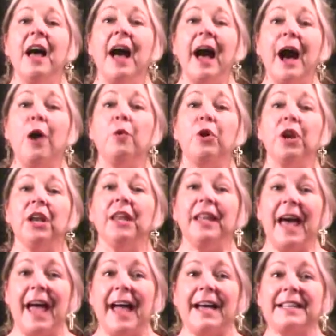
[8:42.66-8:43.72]
Our
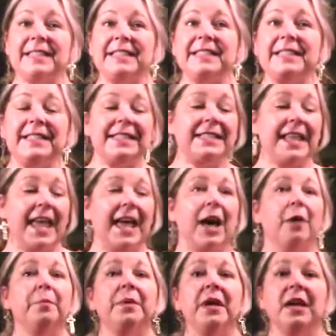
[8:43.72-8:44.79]
last
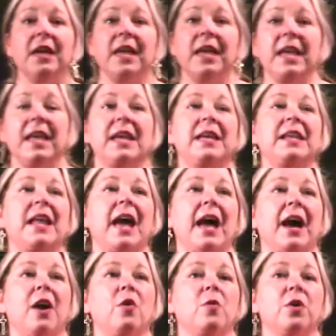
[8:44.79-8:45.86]
step in
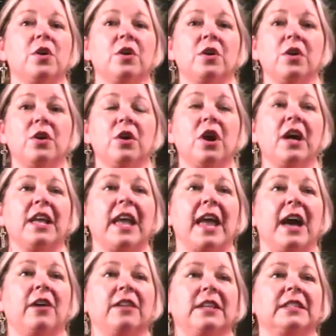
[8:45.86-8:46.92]
our
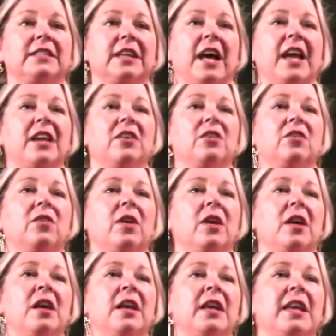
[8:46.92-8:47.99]
accounting cycle
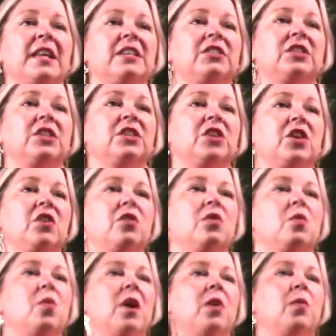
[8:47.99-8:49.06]
is to
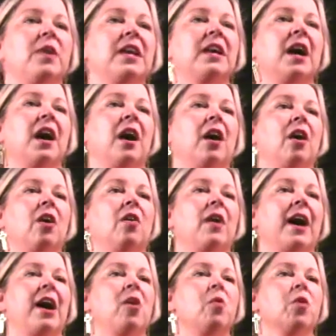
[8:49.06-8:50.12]
do what we call
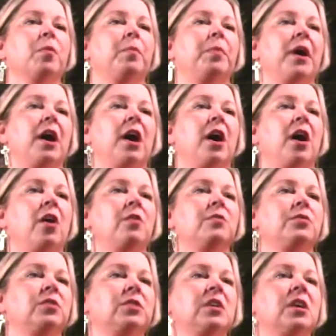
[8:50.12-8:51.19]
our
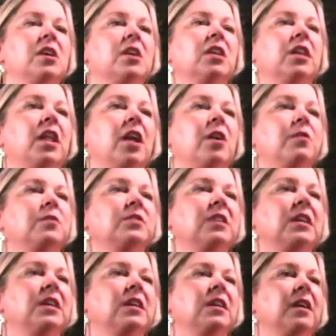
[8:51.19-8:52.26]

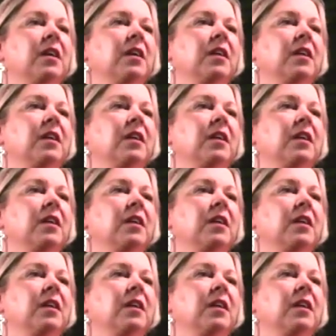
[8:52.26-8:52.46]
post-closing